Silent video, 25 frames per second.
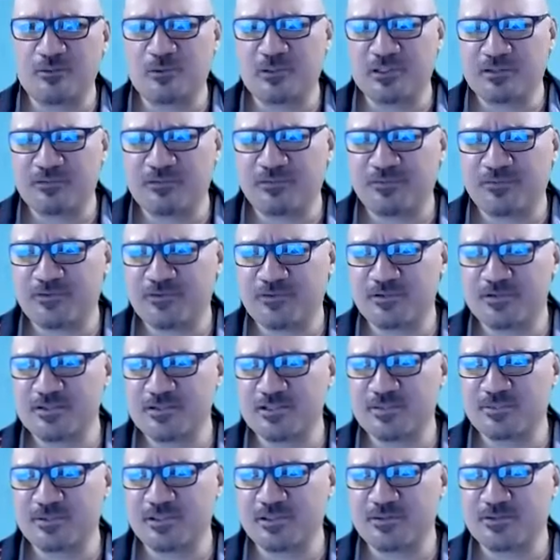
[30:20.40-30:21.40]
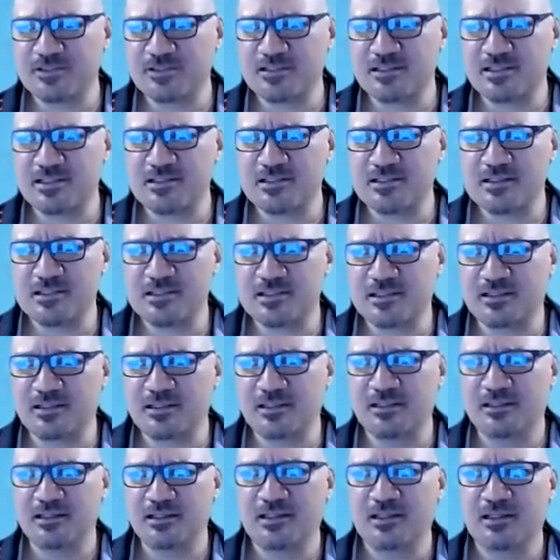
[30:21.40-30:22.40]
one first because that's
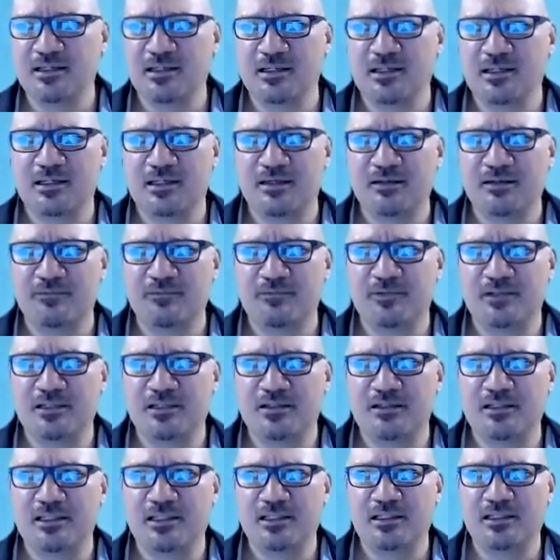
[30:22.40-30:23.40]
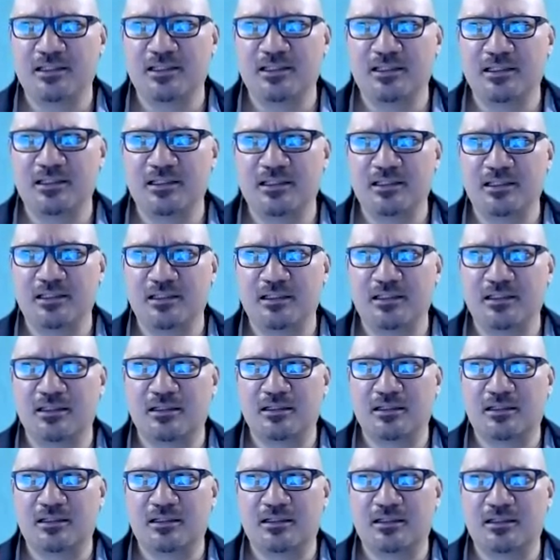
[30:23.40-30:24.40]
very
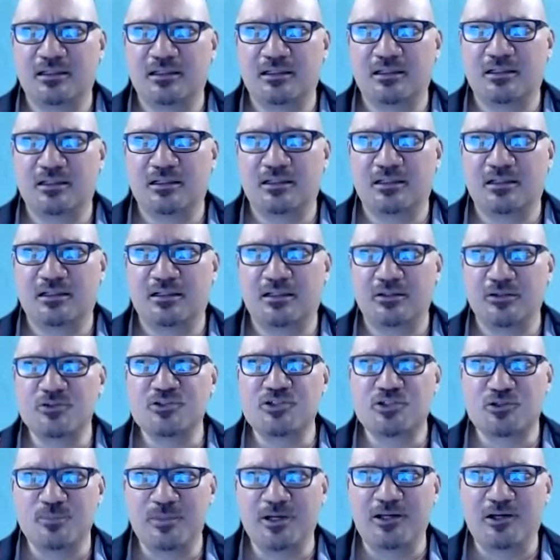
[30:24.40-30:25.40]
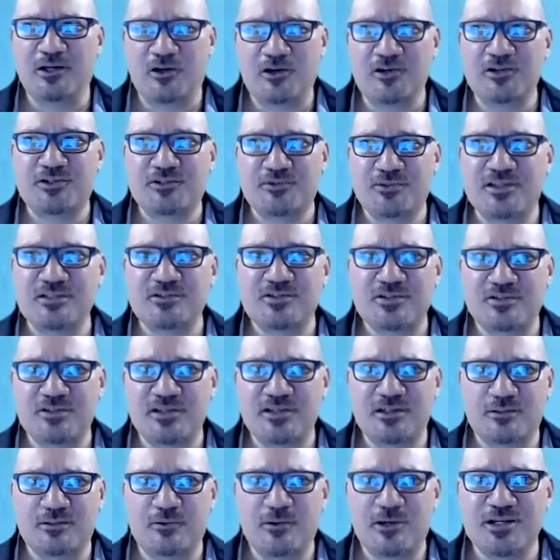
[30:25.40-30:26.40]
close to my heart to answer
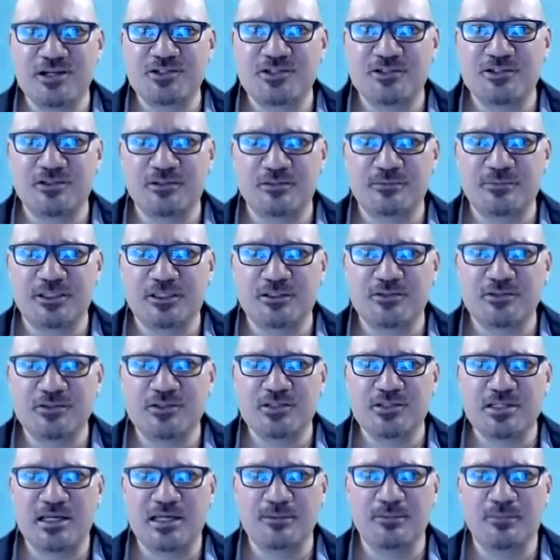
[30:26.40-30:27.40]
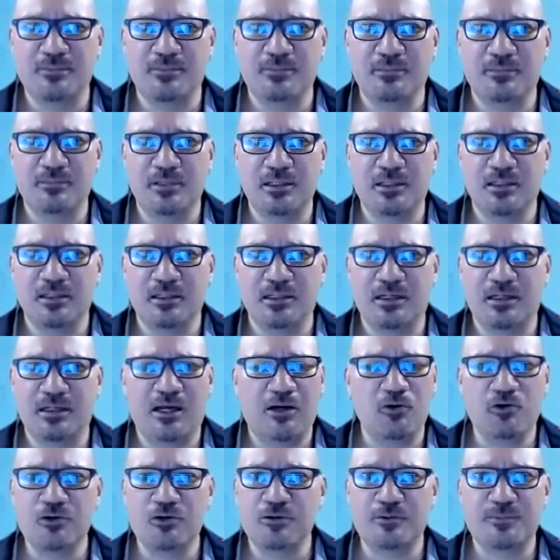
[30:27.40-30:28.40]
that question because I'm
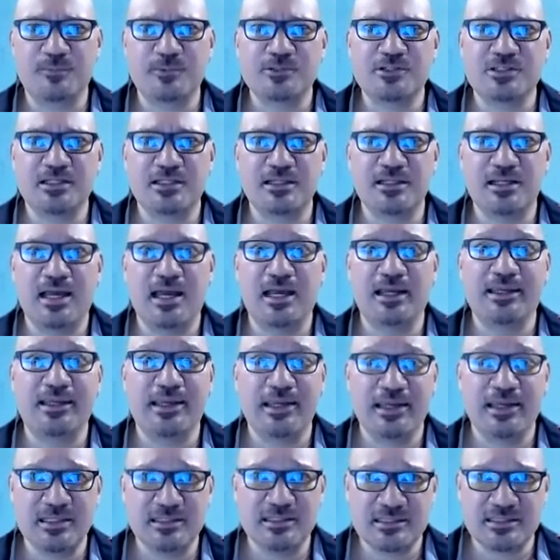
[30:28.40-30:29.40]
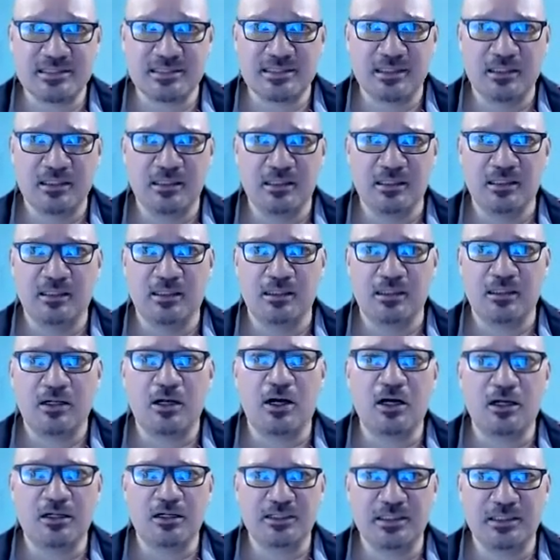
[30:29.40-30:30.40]
100% against
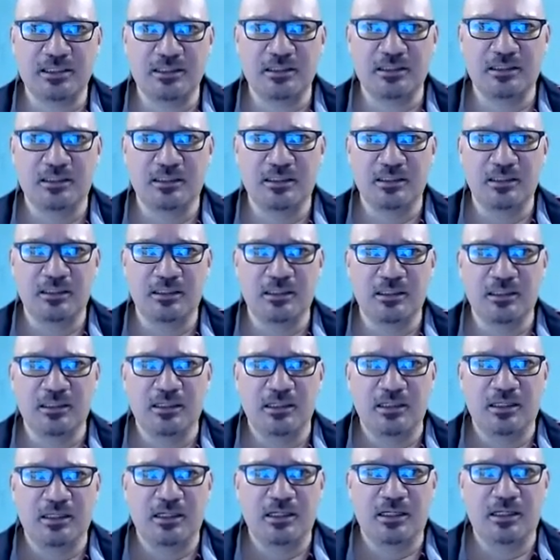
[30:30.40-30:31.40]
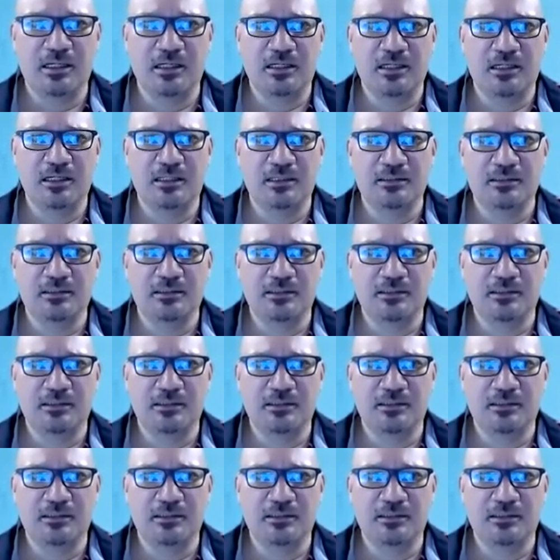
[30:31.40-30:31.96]
carding. And